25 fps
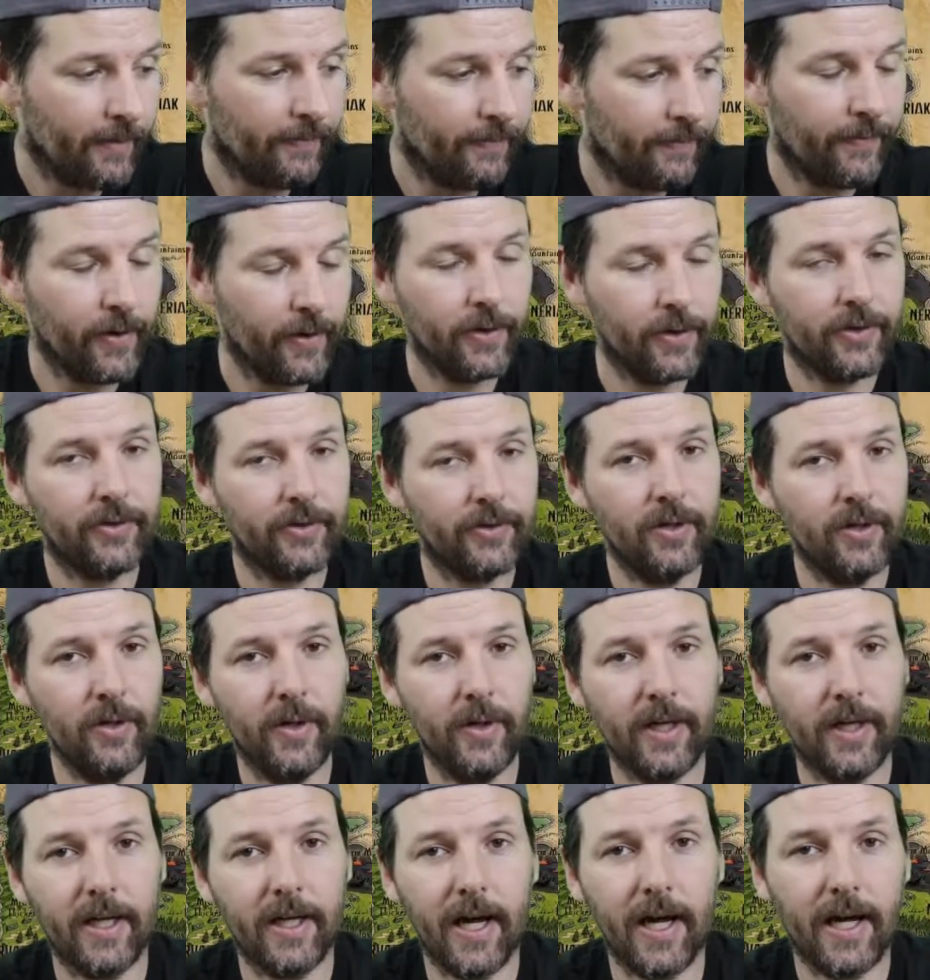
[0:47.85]
First 2
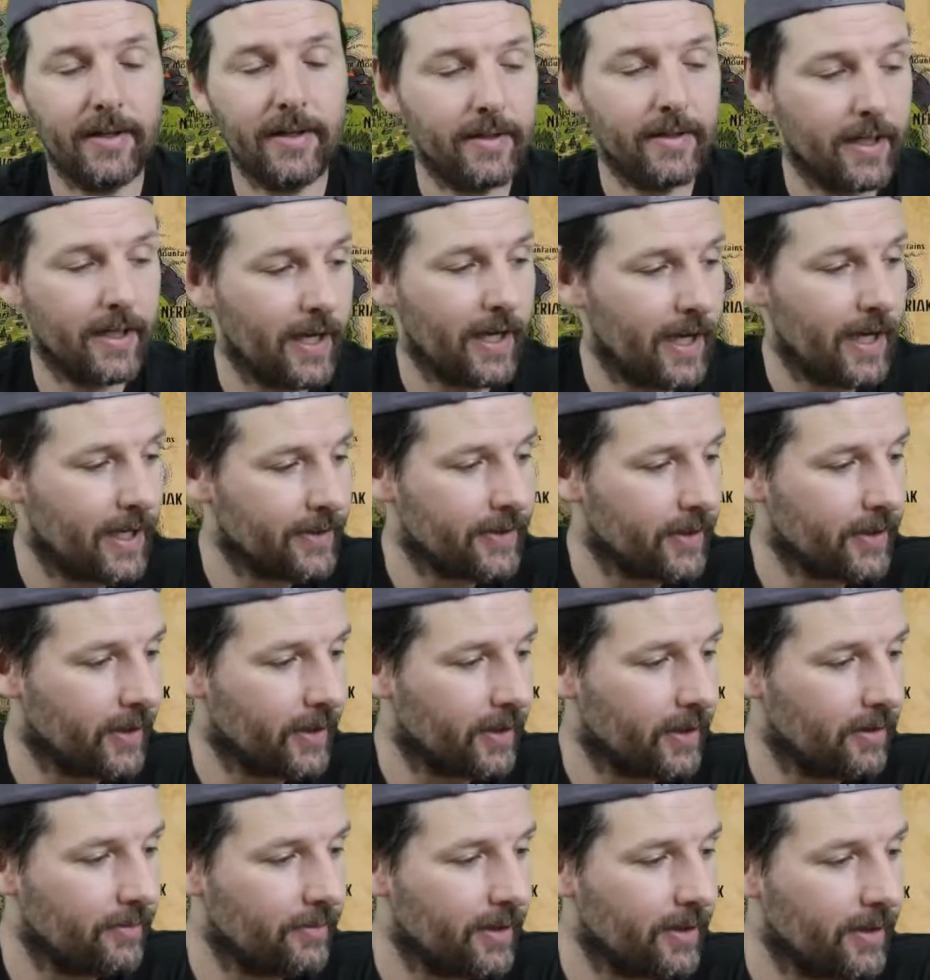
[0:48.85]
in Kod'Taz are
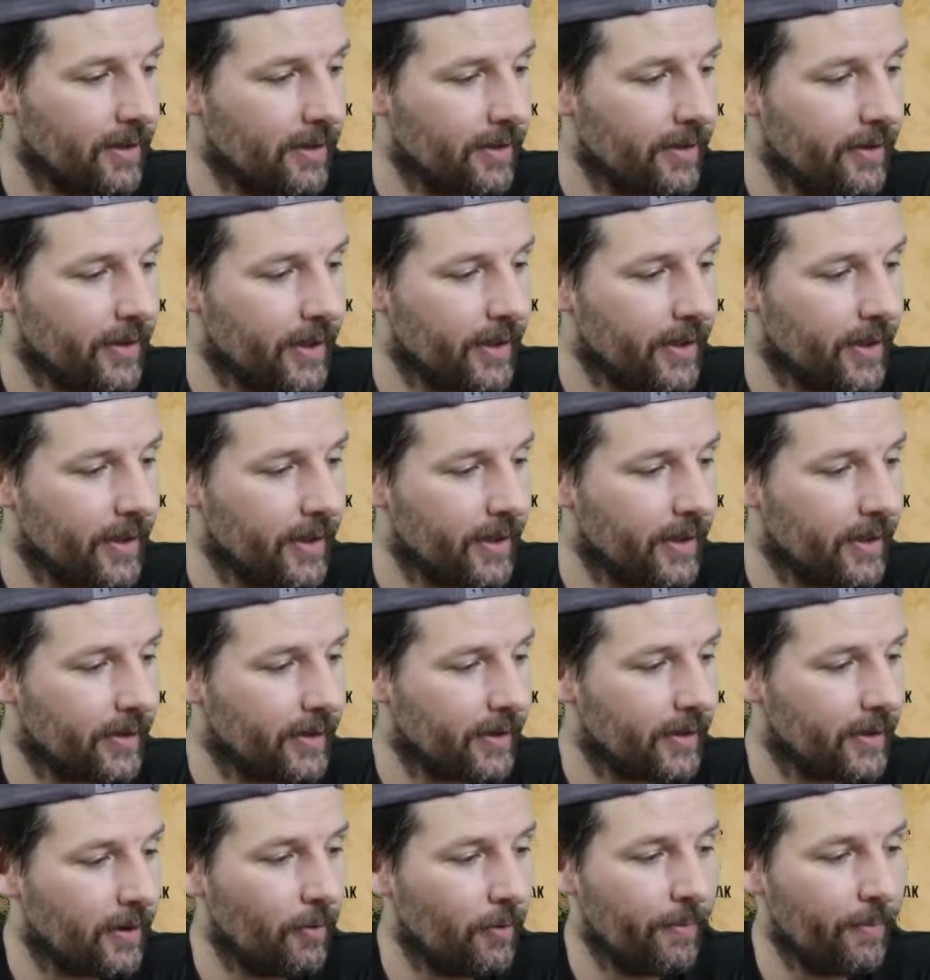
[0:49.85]
going to be the
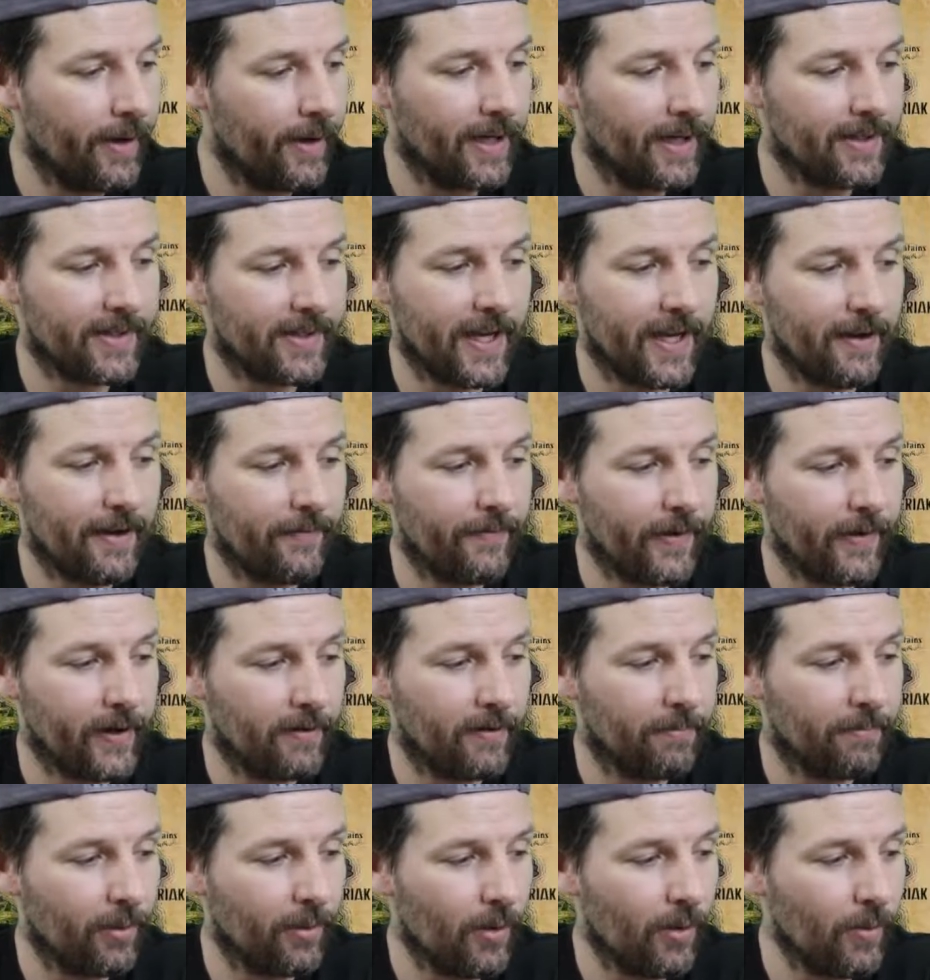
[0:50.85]
Opaque Sapphire
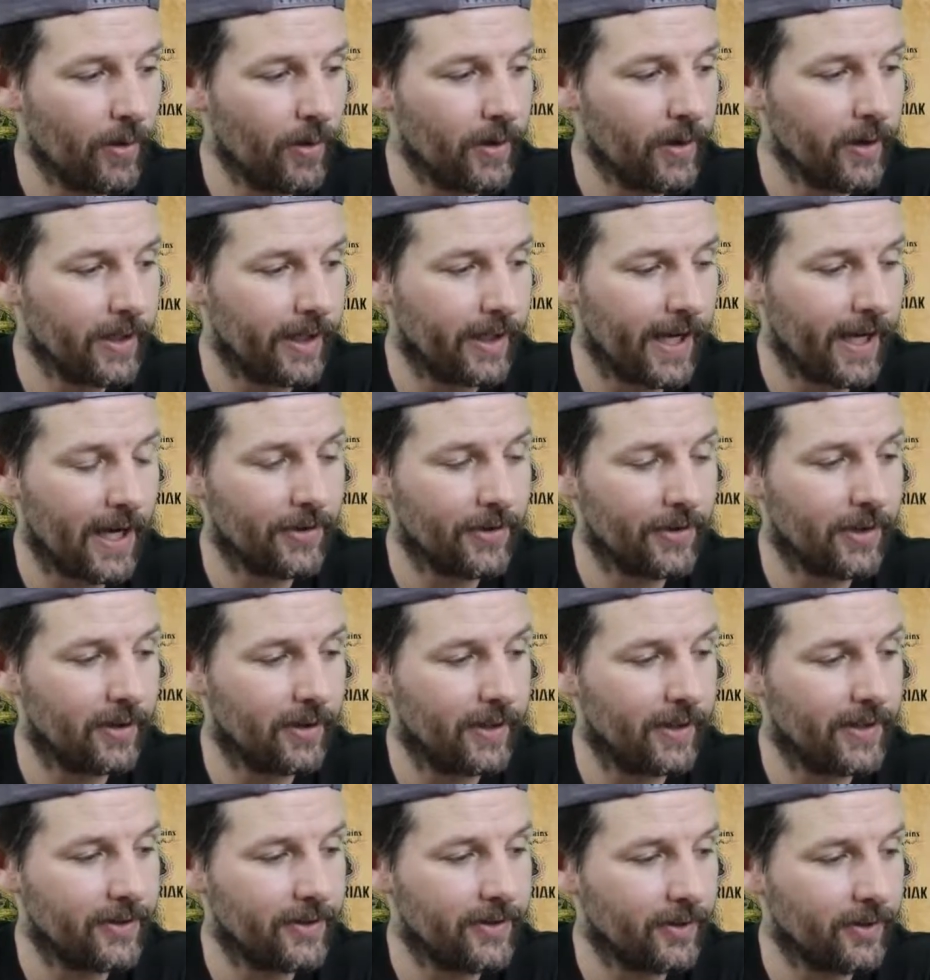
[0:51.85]
Bulwark and Ashen
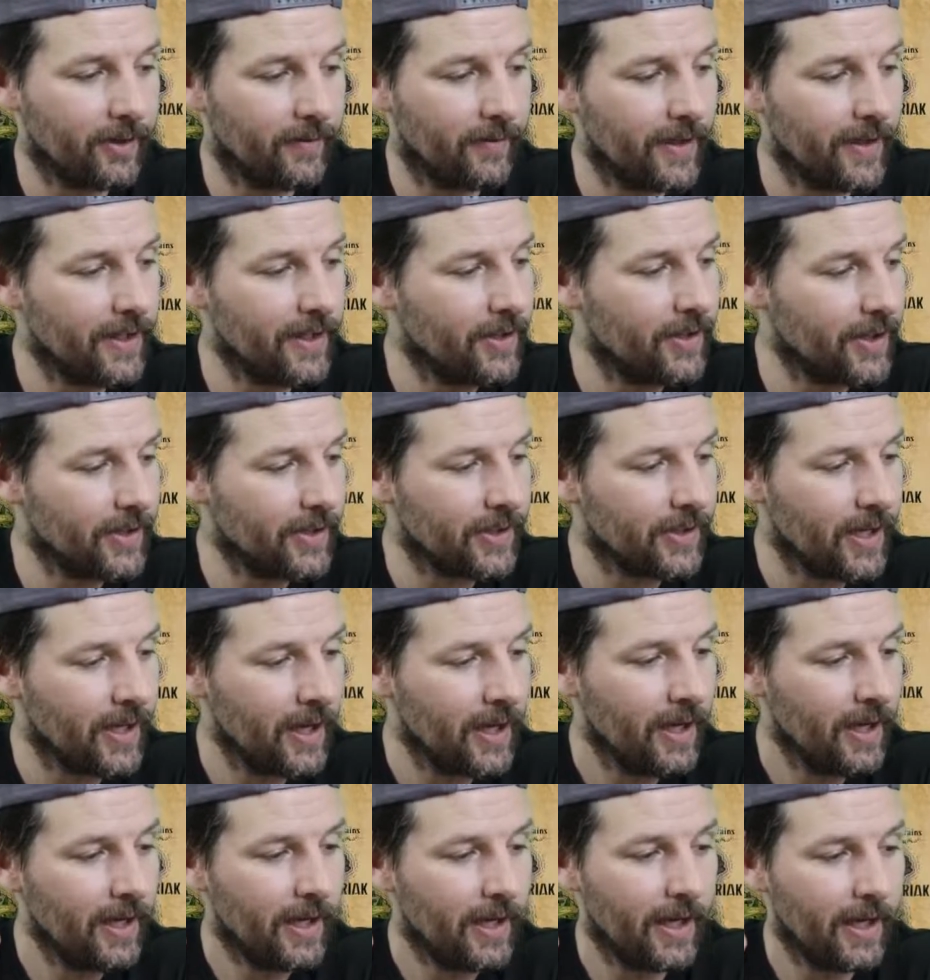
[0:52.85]
Claystone of Aegis,
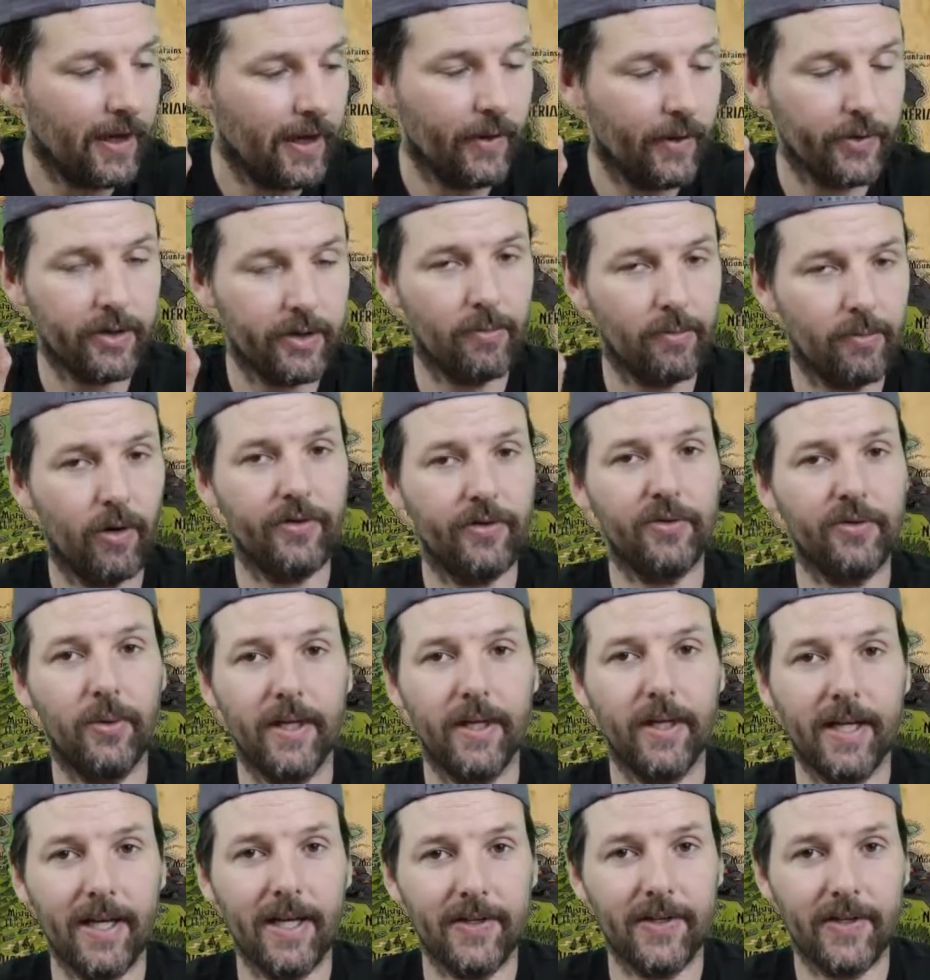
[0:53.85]
and those are both
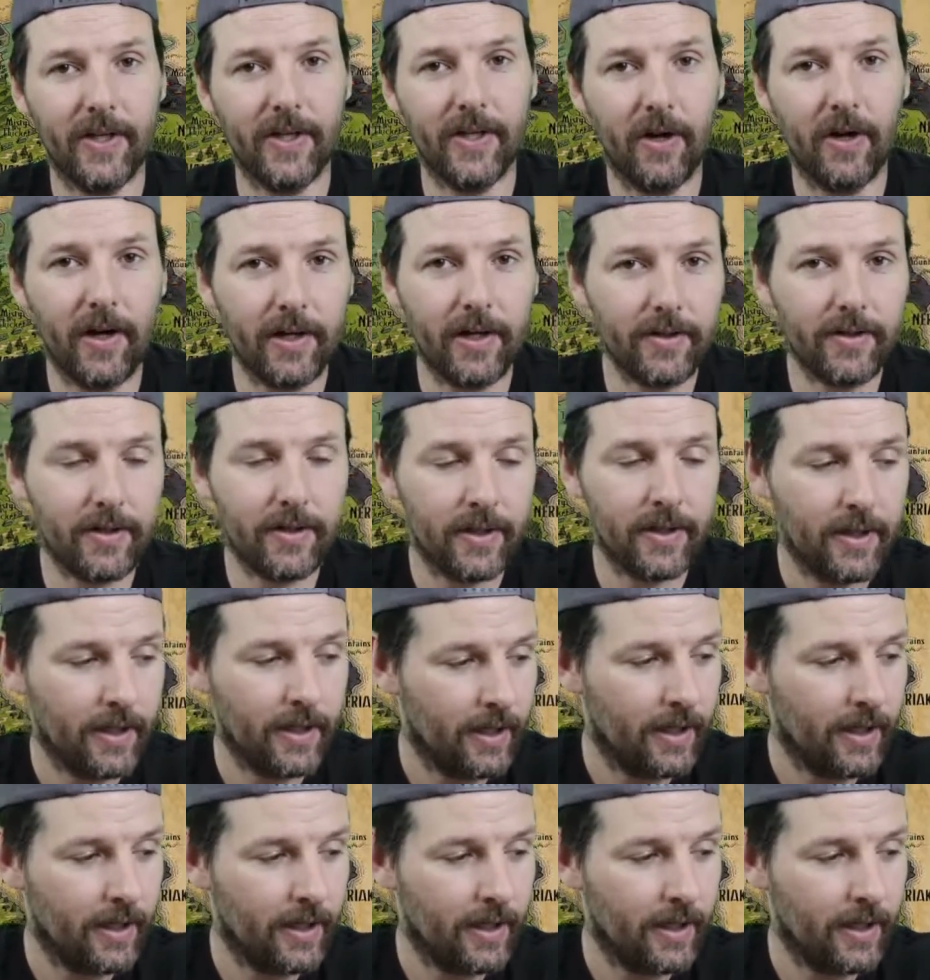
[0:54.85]
20 AC augs.